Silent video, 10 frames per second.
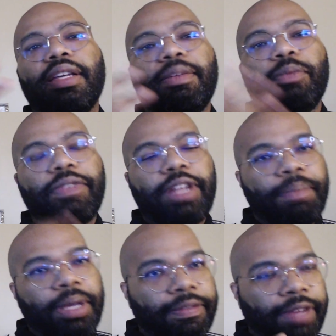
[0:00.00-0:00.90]
with that
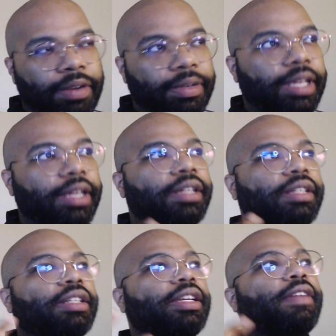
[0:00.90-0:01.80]
being the final
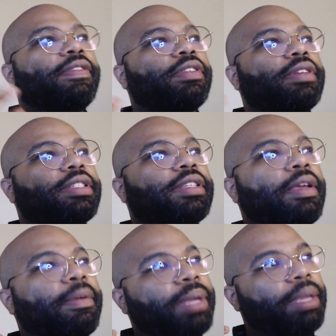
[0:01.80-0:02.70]
year, and of course
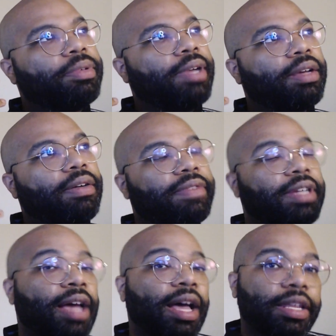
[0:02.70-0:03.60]
Pip trying to go off to
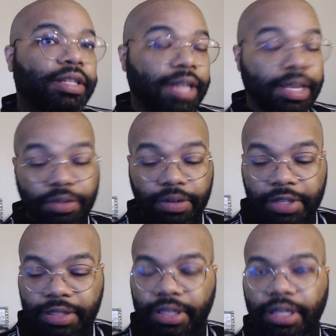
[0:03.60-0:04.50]

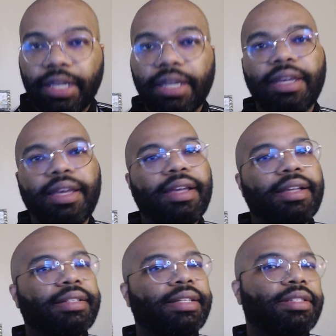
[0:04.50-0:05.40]
college/university,
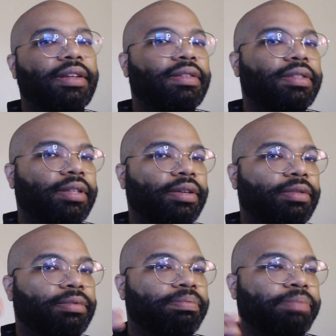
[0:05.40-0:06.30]
there's
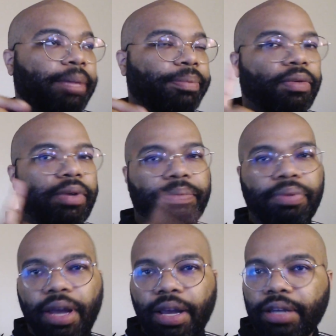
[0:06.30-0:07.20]
also Pip going to
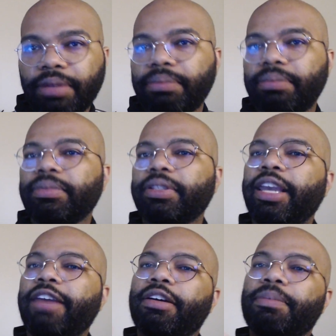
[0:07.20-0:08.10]
prom,
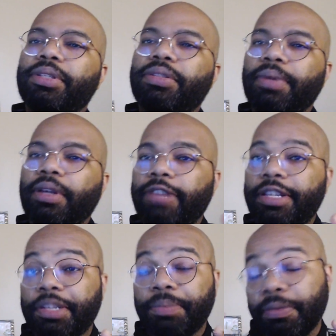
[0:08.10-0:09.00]
Kara pursuing a
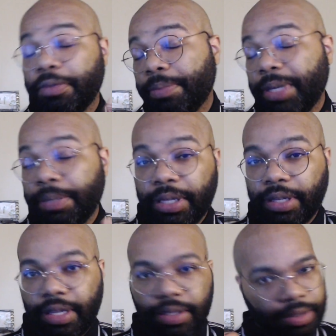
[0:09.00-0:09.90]
relationship with Ruby
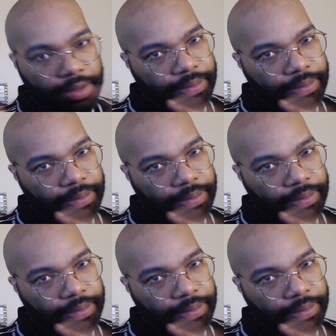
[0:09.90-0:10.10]
because,